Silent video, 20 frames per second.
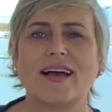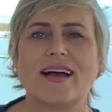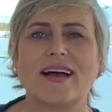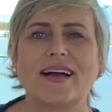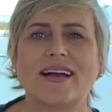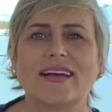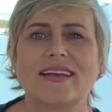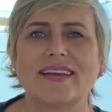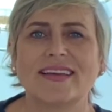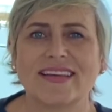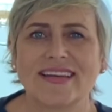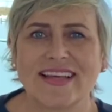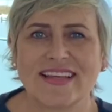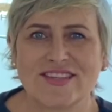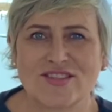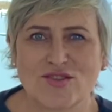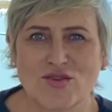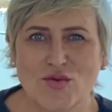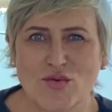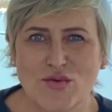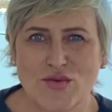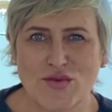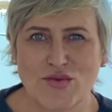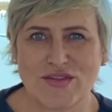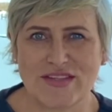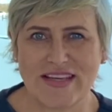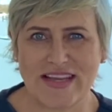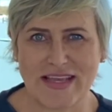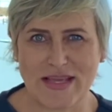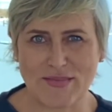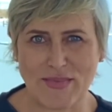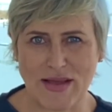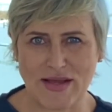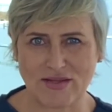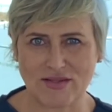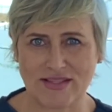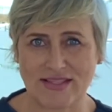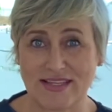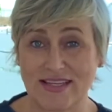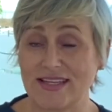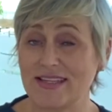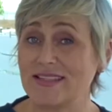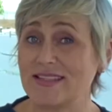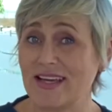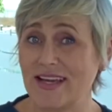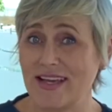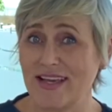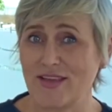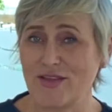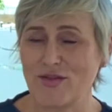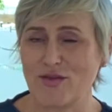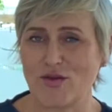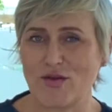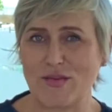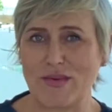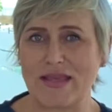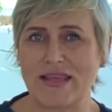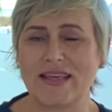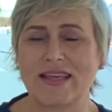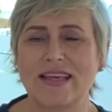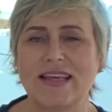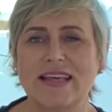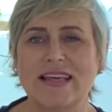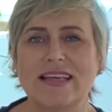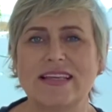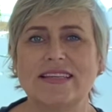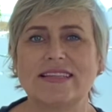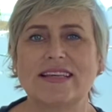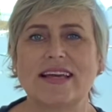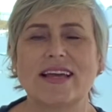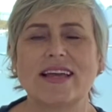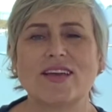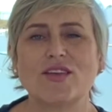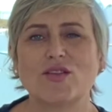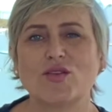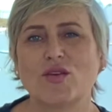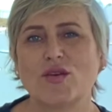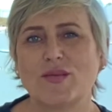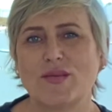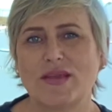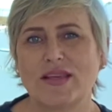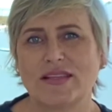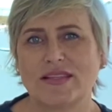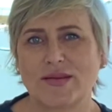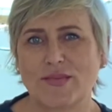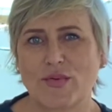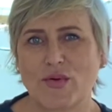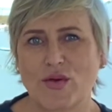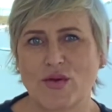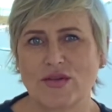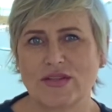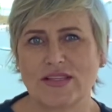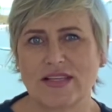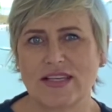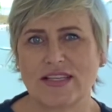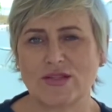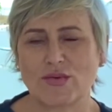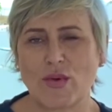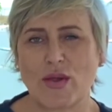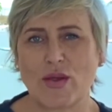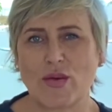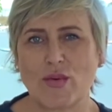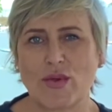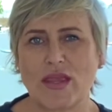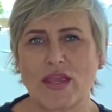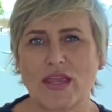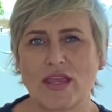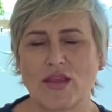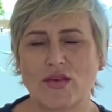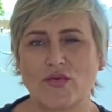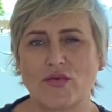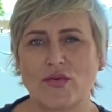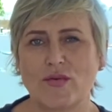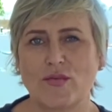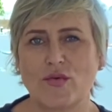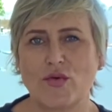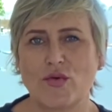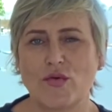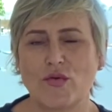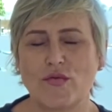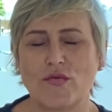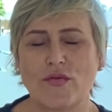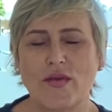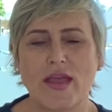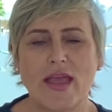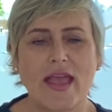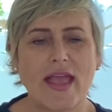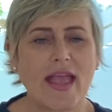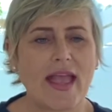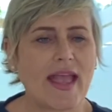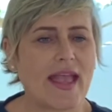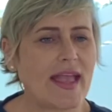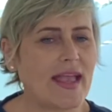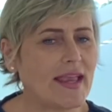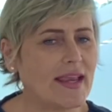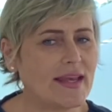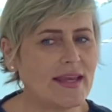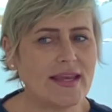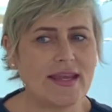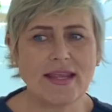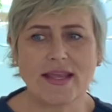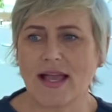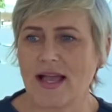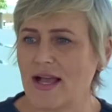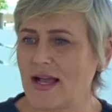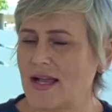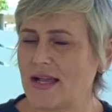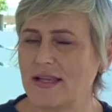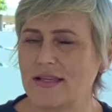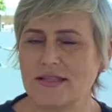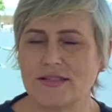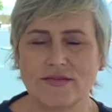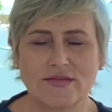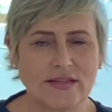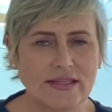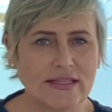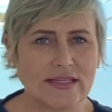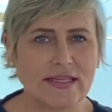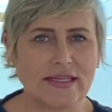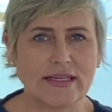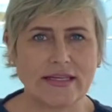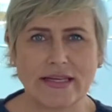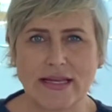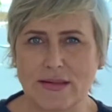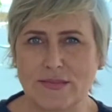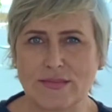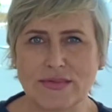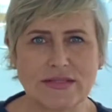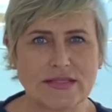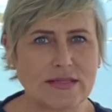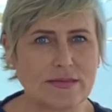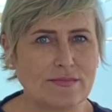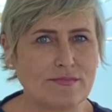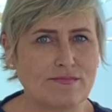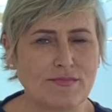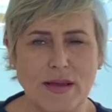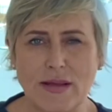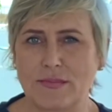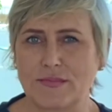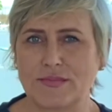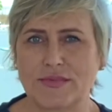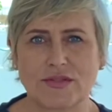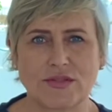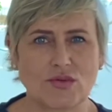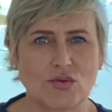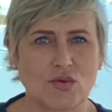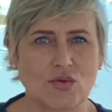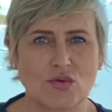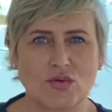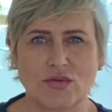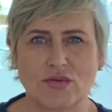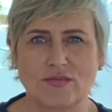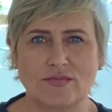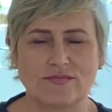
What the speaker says: Hi, I'd like to talk with you today about diathermy. Diathermy is a process where we can remove any kind of little lumps and bumps or